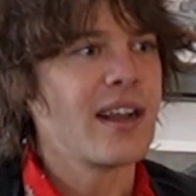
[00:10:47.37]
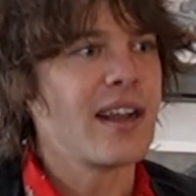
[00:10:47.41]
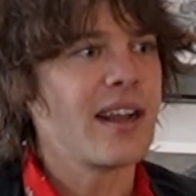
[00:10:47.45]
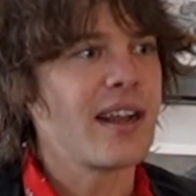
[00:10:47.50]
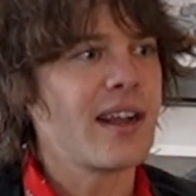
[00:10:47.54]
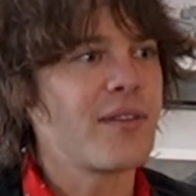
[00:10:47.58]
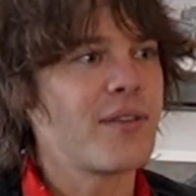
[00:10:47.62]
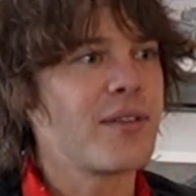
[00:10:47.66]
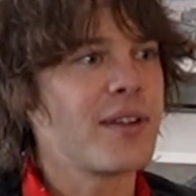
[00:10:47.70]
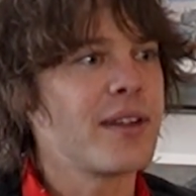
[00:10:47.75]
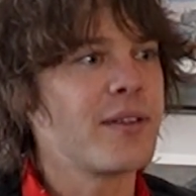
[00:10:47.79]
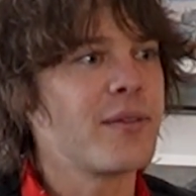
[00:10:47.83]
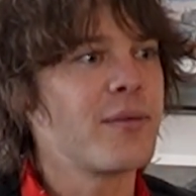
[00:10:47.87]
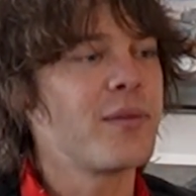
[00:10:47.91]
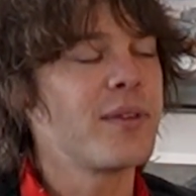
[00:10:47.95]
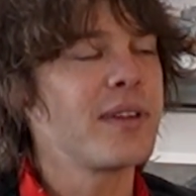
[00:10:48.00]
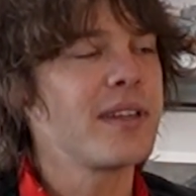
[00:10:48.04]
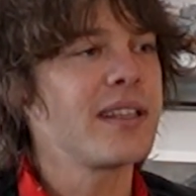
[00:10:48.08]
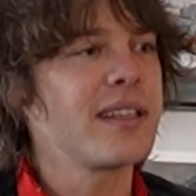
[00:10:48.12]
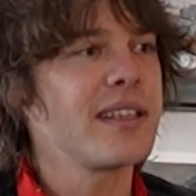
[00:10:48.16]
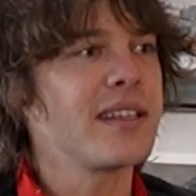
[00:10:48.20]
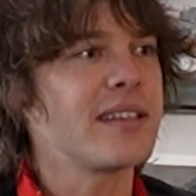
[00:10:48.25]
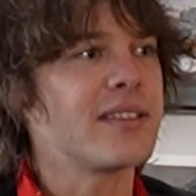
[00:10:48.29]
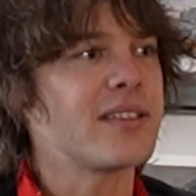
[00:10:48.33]
it
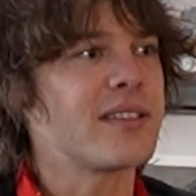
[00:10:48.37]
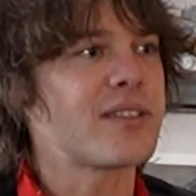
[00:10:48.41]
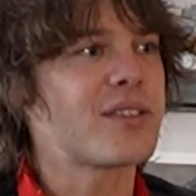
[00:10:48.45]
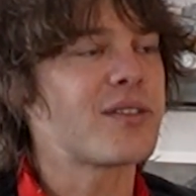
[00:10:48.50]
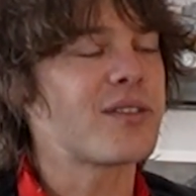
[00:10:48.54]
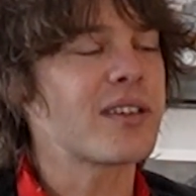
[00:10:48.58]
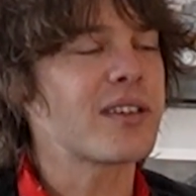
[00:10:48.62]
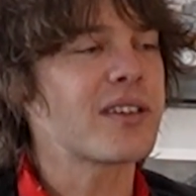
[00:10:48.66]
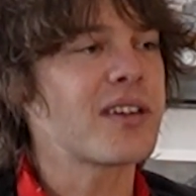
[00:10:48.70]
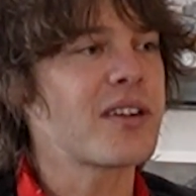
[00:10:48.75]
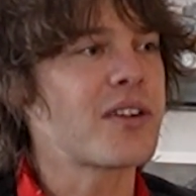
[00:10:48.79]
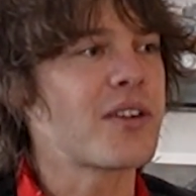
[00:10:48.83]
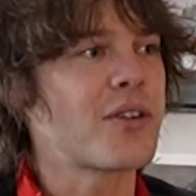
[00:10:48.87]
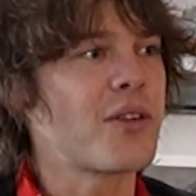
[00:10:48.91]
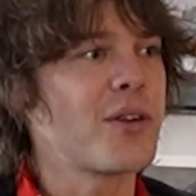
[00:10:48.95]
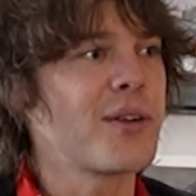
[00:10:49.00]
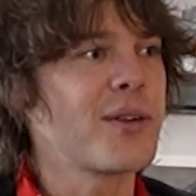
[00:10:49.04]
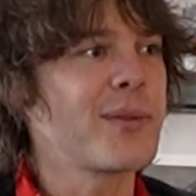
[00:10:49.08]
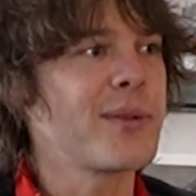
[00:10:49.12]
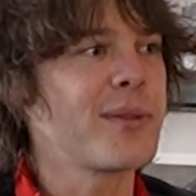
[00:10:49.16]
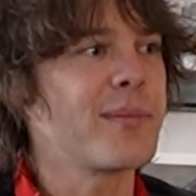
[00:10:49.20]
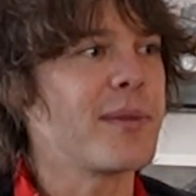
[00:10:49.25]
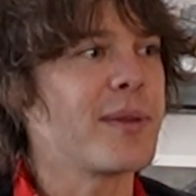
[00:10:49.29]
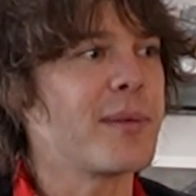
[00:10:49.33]
really struck a
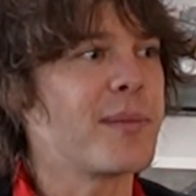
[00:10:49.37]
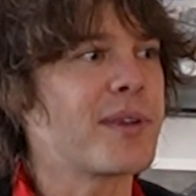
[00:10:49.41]
chord with me,